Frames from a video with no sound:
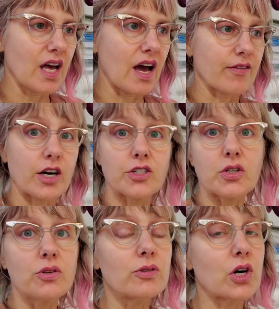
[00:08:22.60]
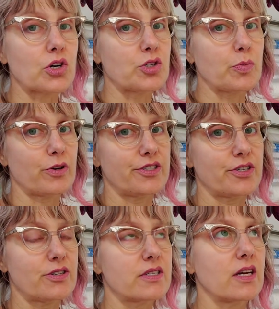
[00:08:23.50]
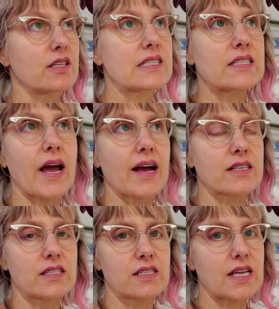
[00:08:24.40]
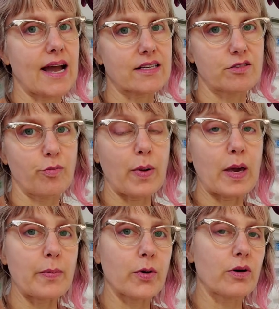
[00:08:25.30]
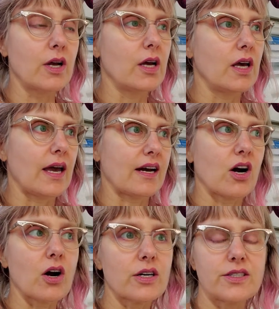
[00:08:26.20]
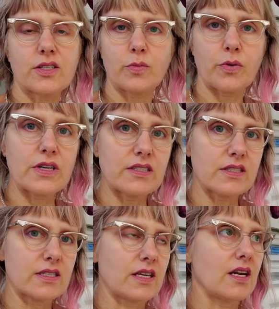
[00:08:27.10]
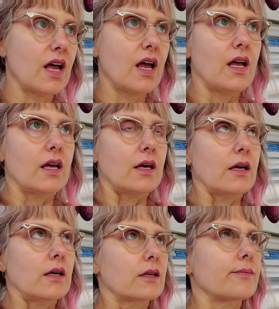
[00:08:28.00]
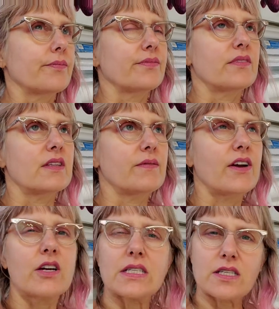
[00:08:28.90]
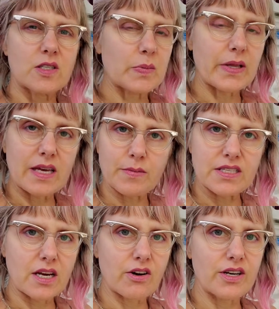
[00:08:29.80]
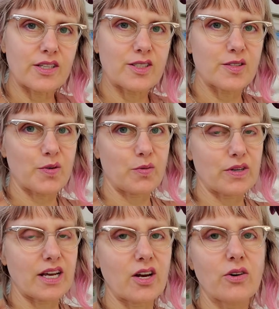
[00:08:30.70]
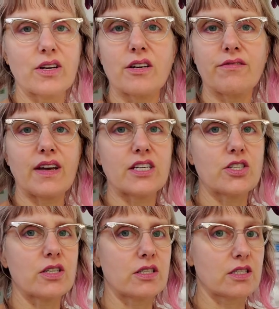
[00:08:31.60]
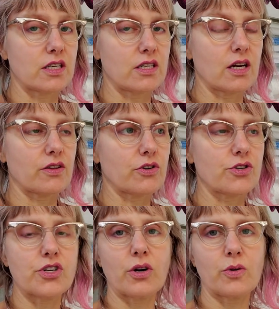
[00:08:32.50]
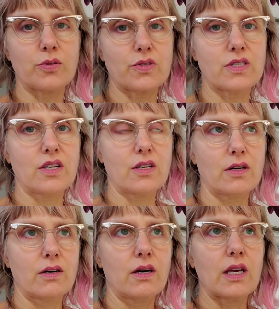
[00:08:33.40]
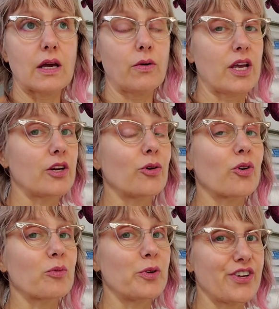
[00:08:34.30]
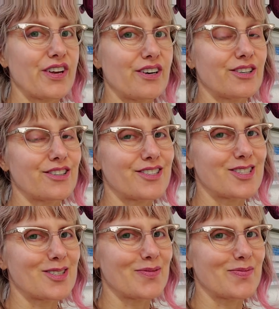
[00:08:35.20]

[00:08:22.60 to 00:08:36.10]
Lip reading: Got two large printers, stacks and stacks of paper and cards and prints and various display materials for when I go to conventions and other shows in normal years